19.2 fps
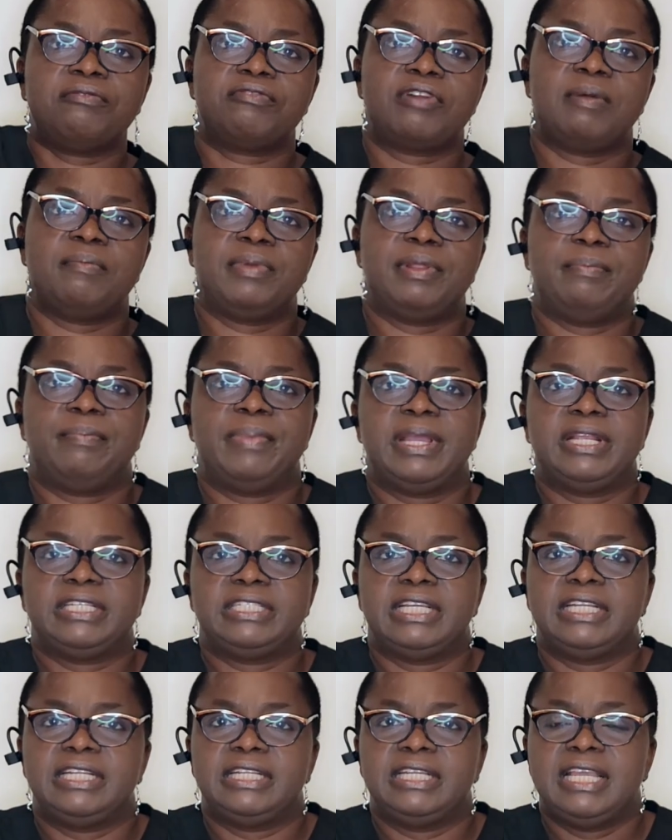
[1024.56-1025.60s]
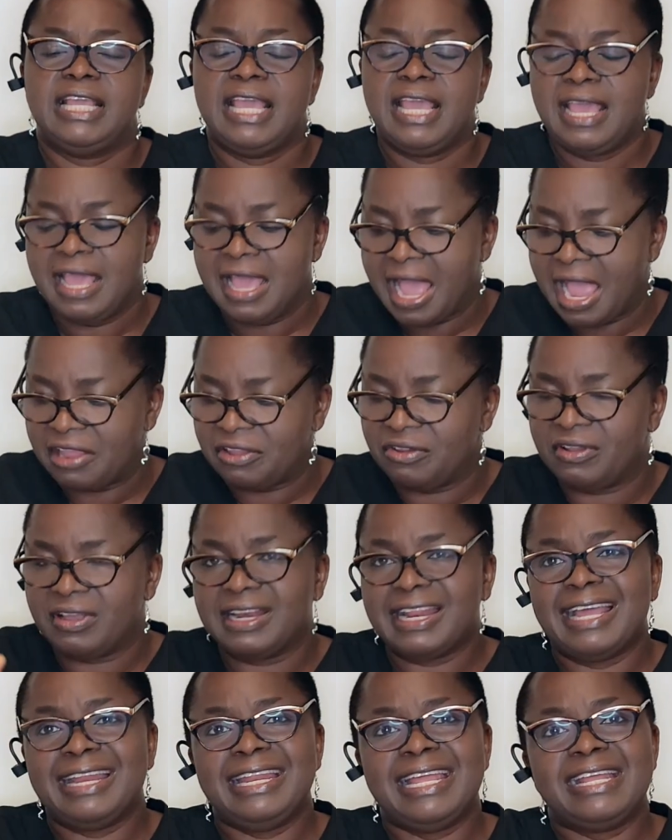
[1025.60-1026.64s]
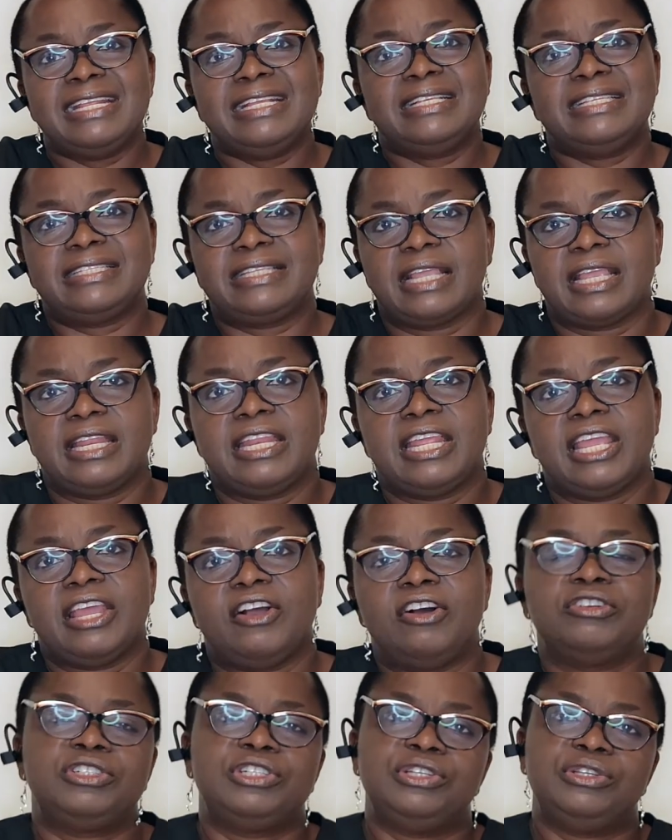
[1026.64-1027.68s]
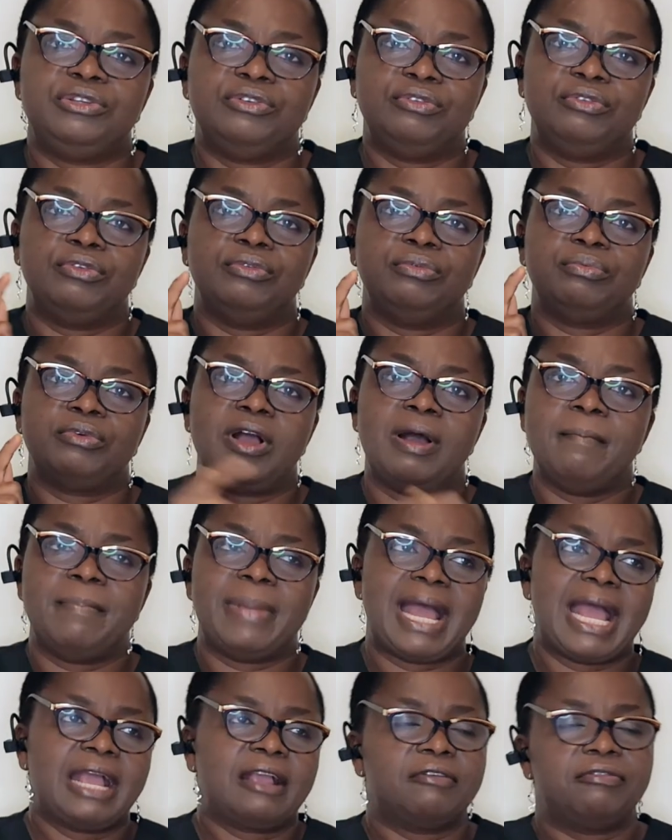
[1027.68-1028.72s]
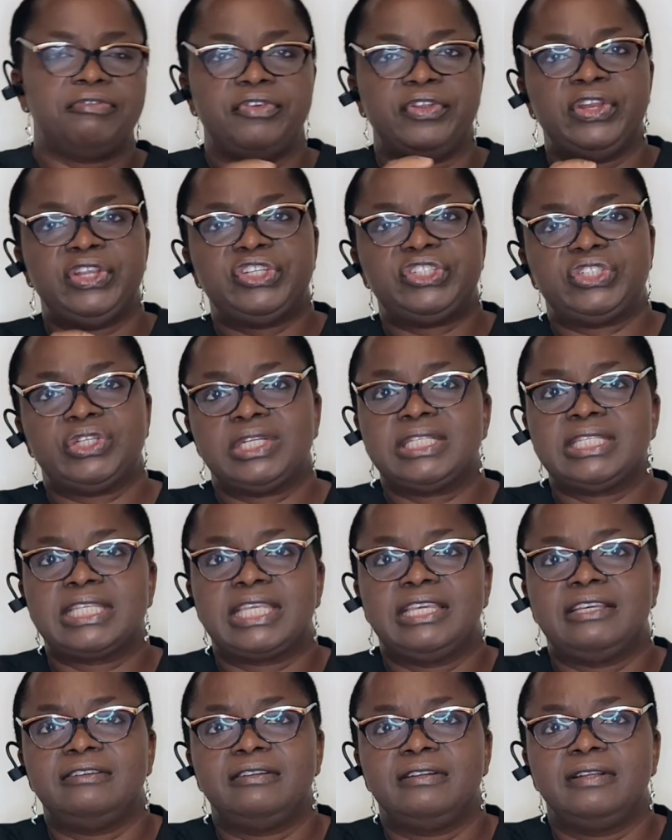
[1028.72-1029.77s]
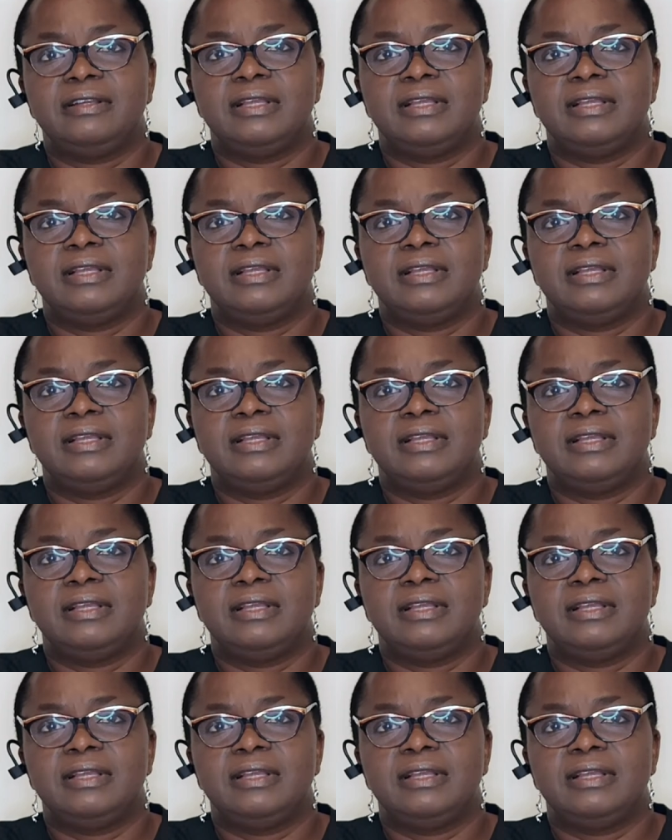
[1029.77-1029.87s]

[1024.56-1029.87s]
the patient. Are you going to let it stay there until you come back, finish your skill?